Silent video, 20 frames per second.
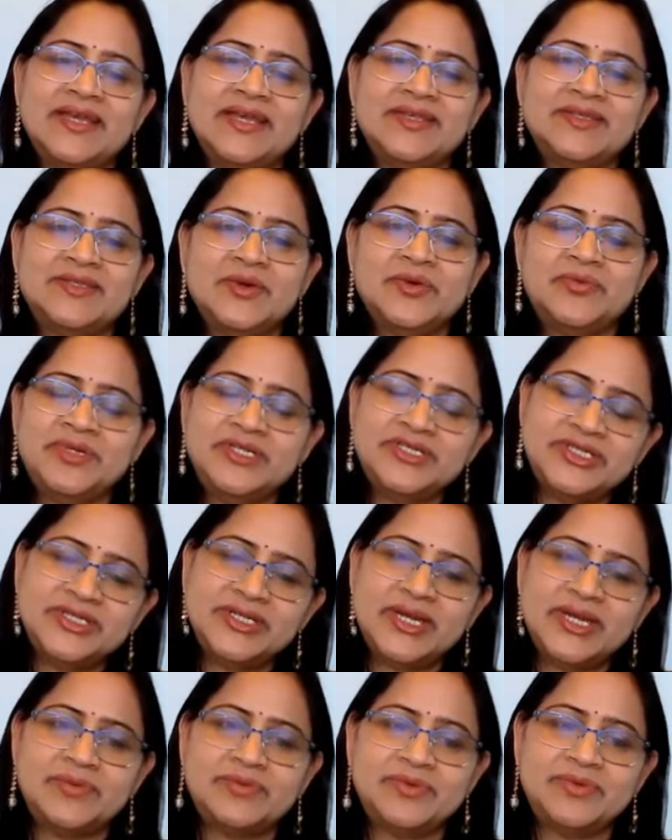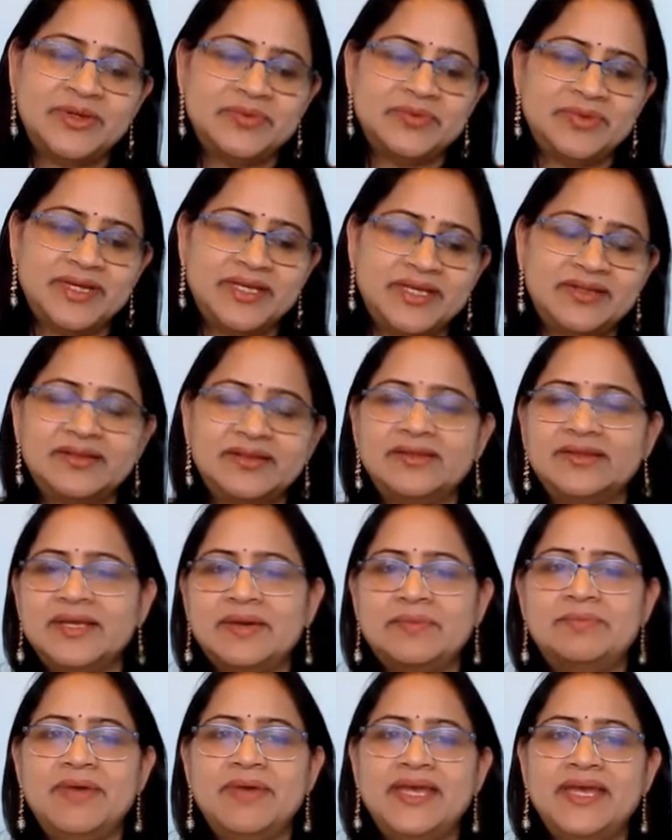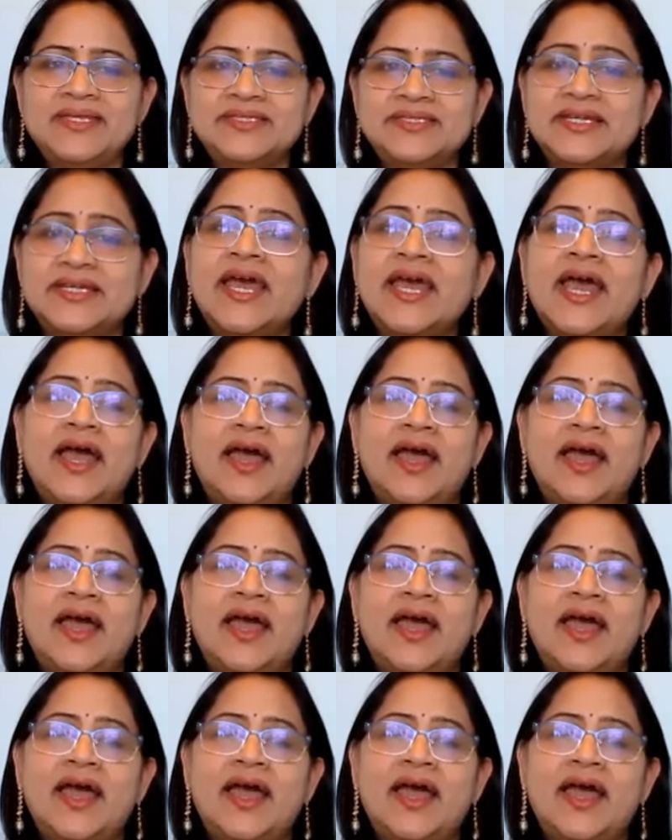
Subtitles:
So wishing everyone the best.